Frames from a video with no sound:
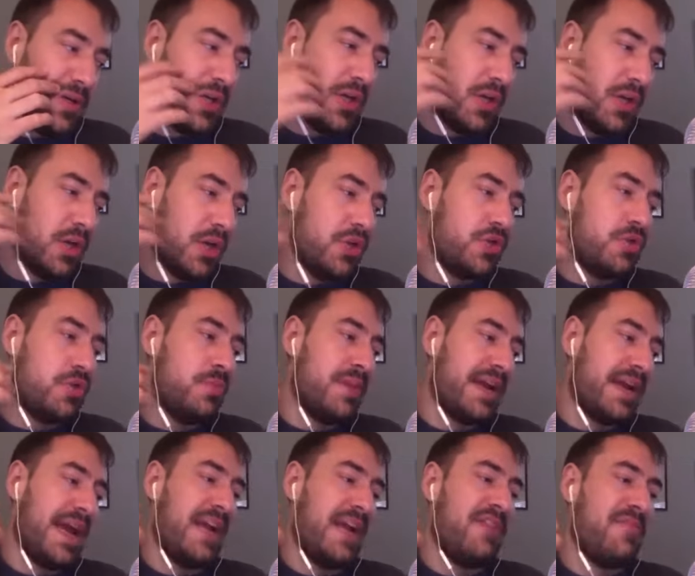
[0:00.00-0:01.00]
could
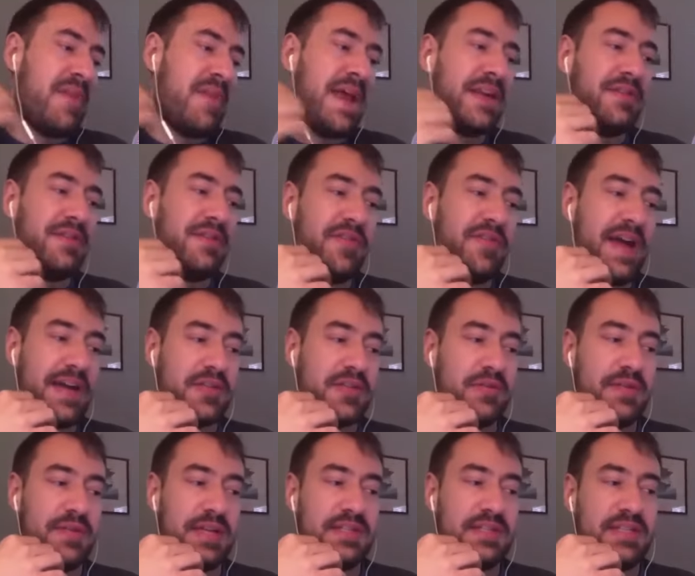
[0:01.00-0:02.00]
you kind of
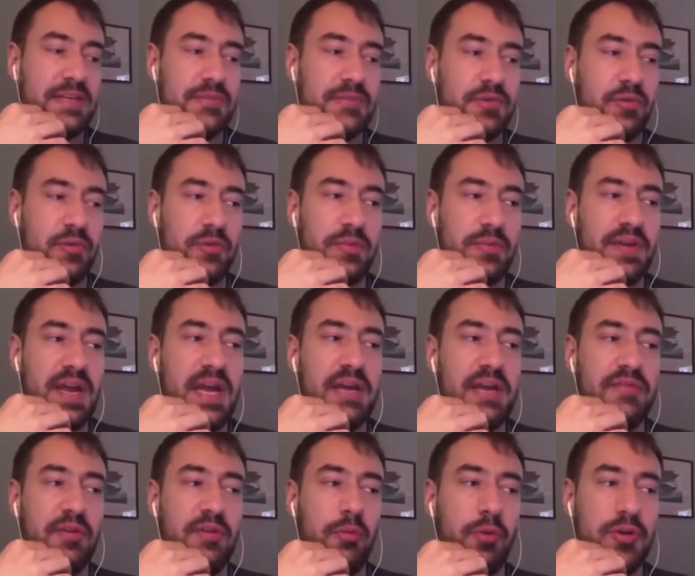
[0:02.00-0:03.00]
manufacture that same sort of behavior